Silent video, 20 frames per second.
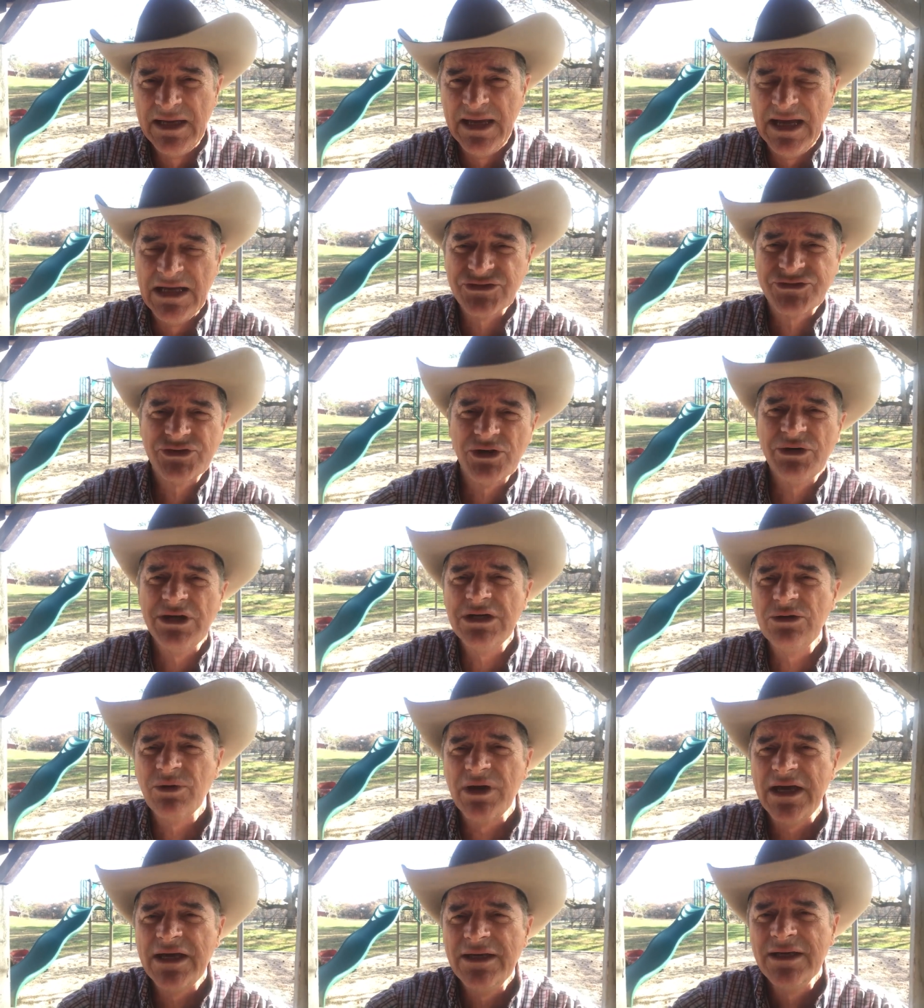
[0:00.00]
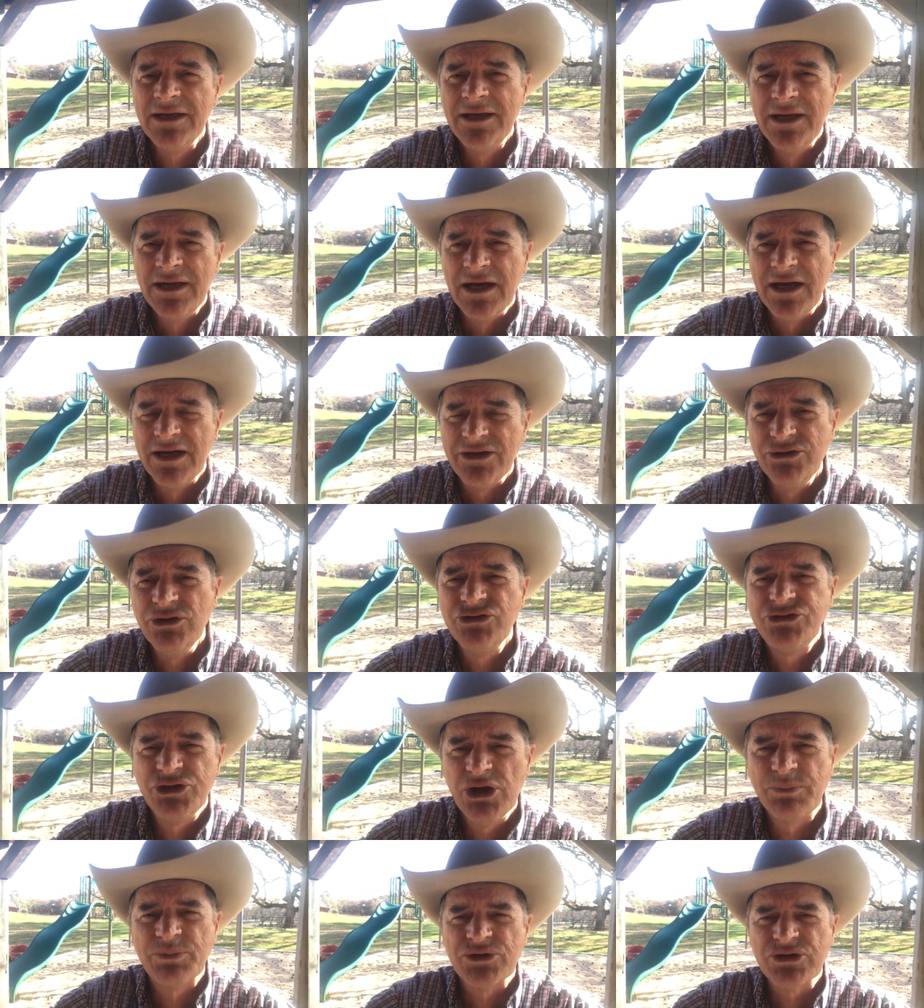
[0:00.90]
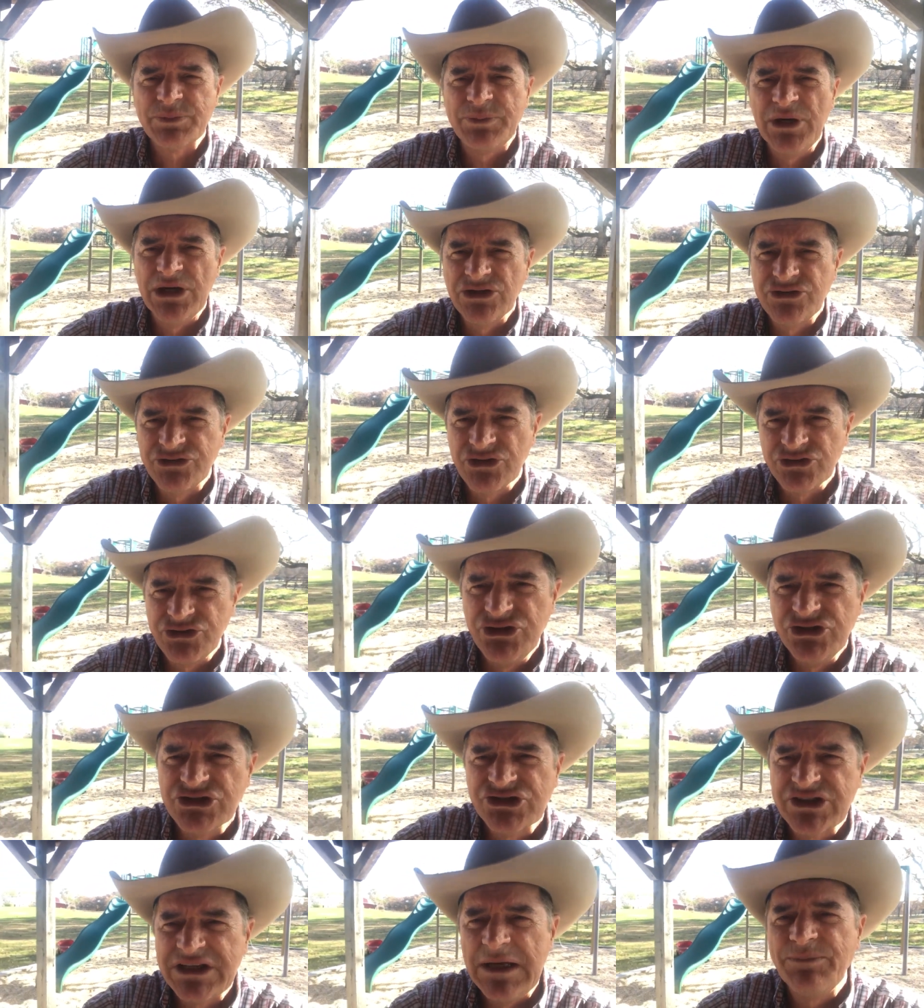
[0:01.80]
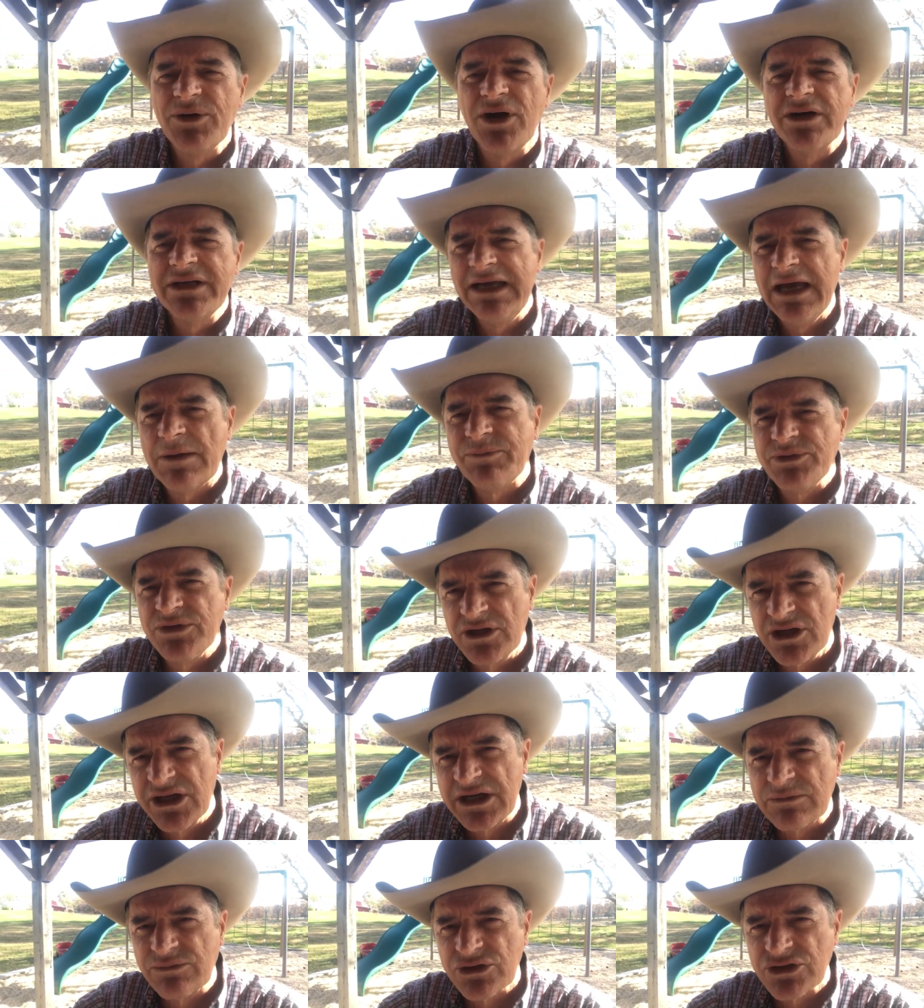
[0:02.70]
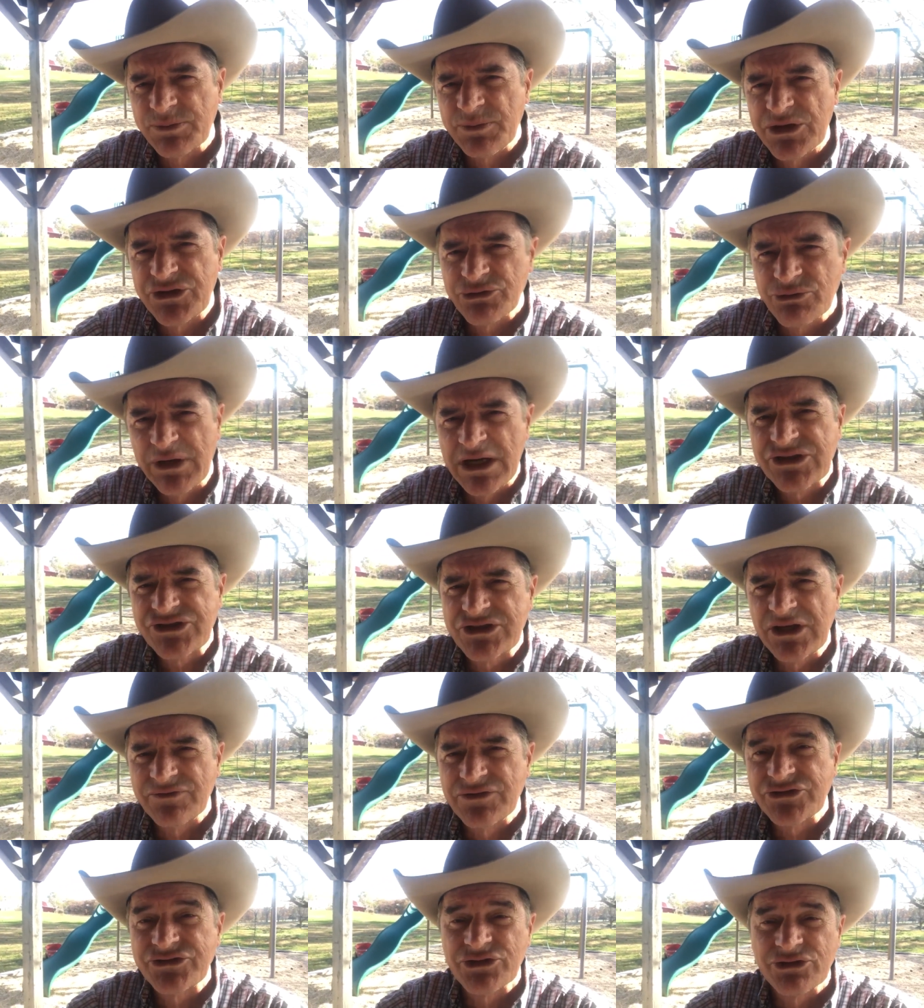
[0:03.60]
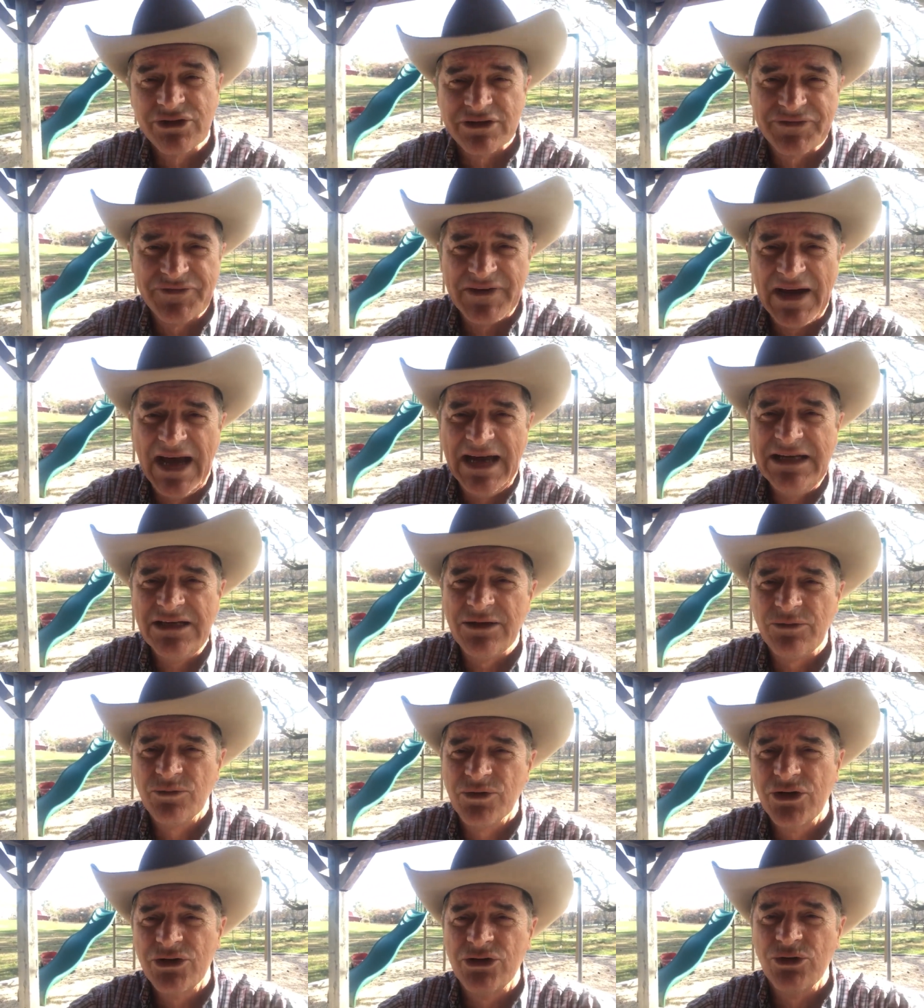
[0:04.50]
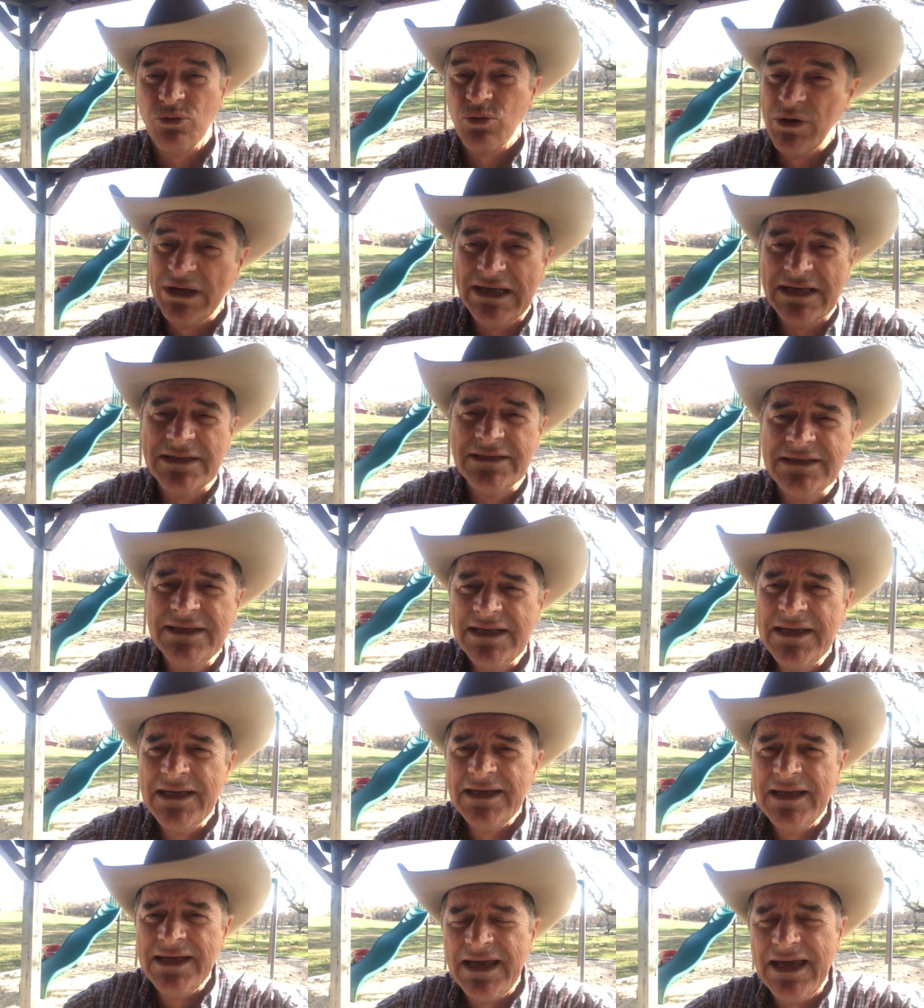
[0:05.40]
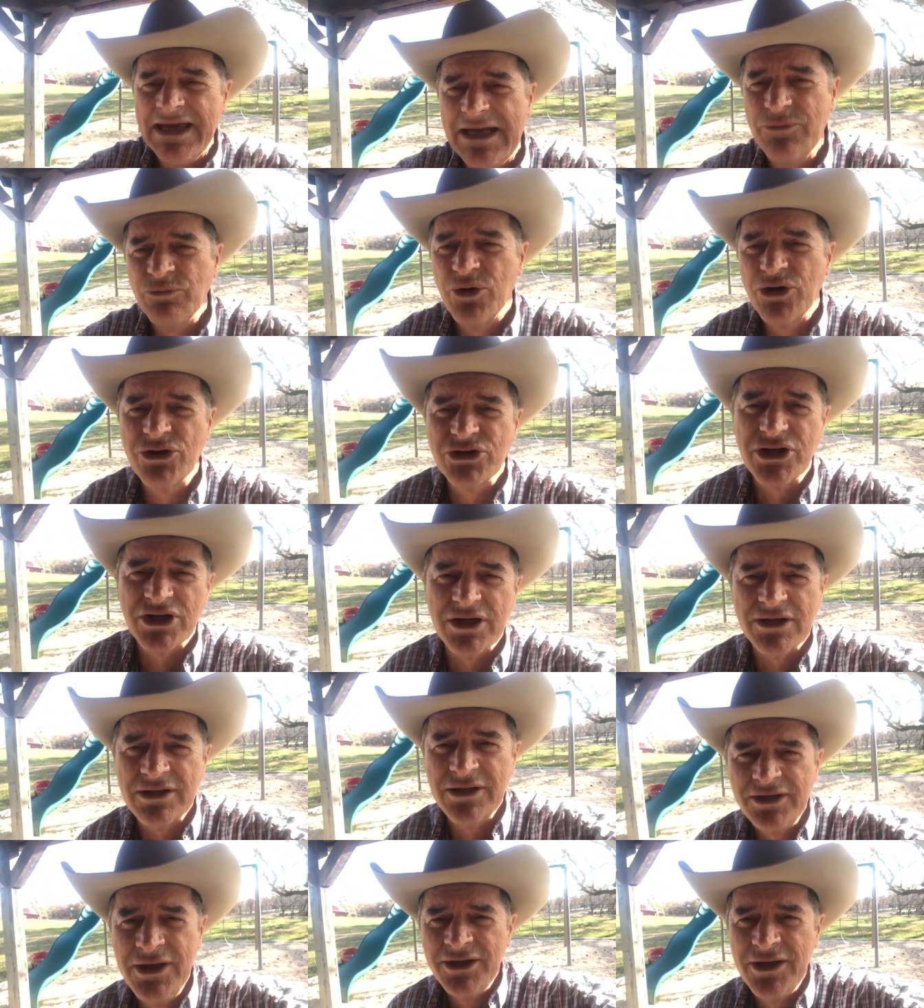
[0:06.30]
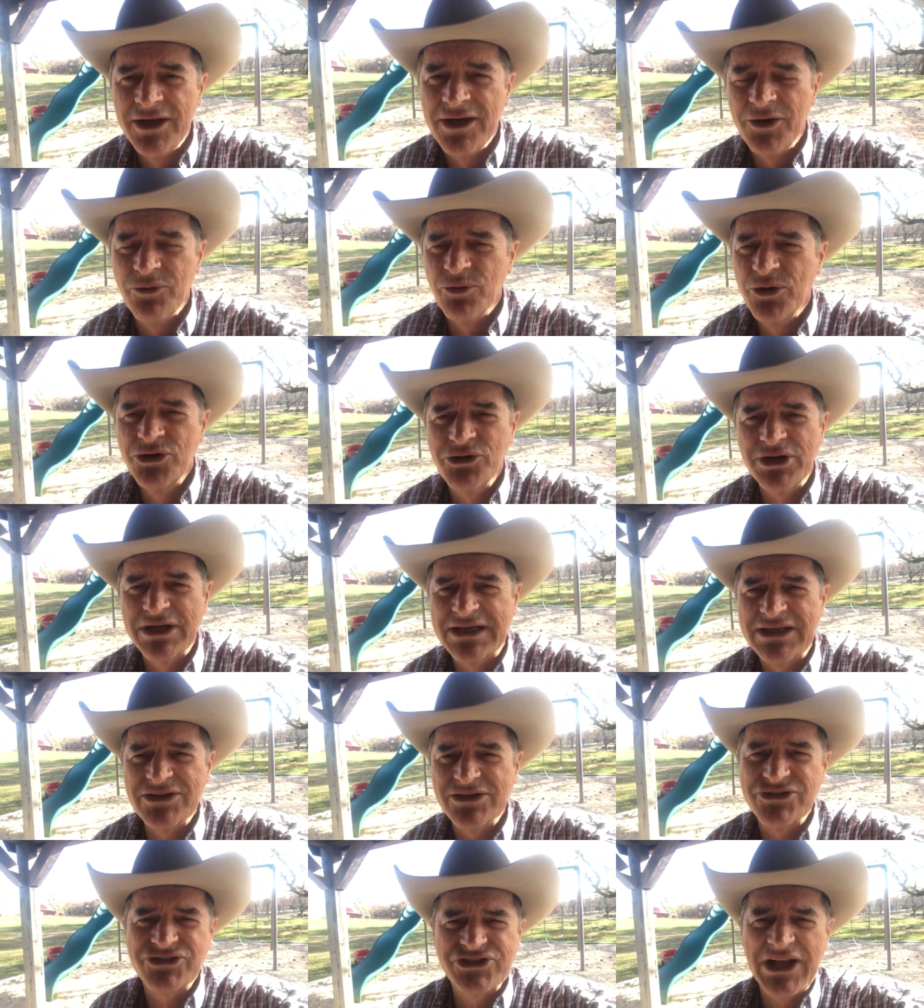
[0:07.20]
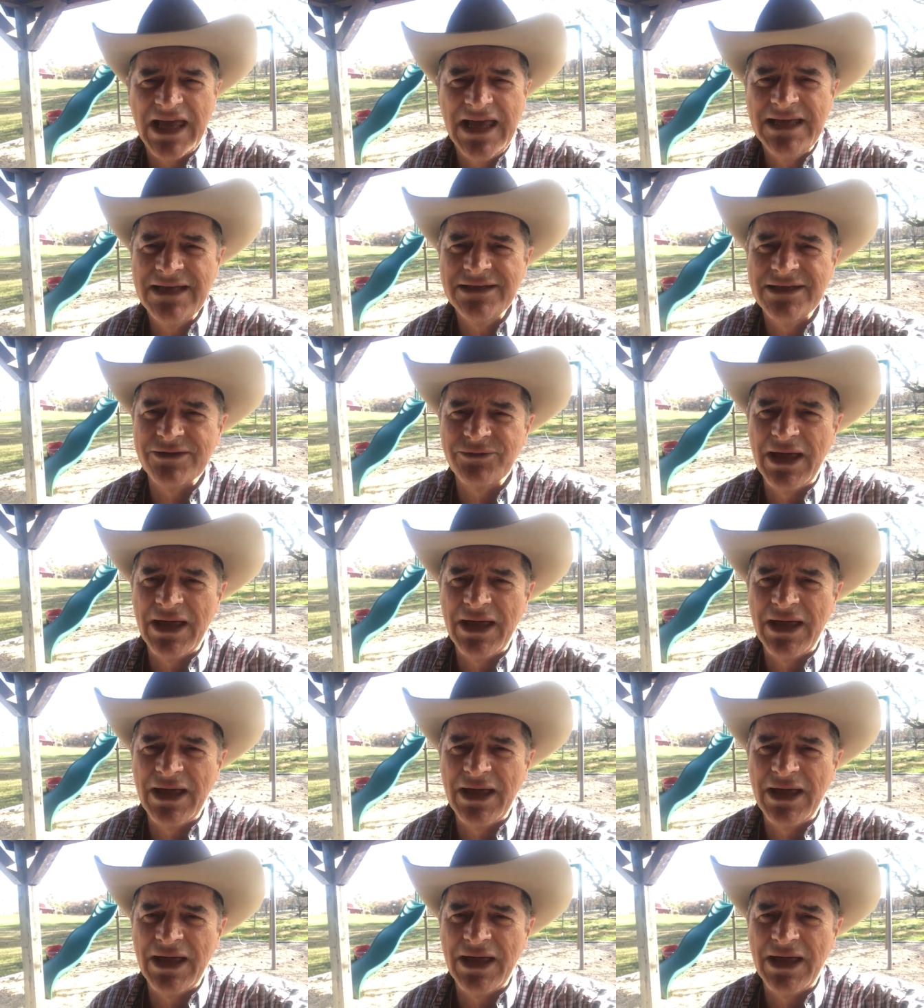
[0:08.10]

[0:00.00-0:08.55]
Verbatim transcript: And so, anyway, uh, you super spirituals, you just keep on helping the liberals, but the rest of us are going to fight and we're going to win and we're going to uh, we're going to stand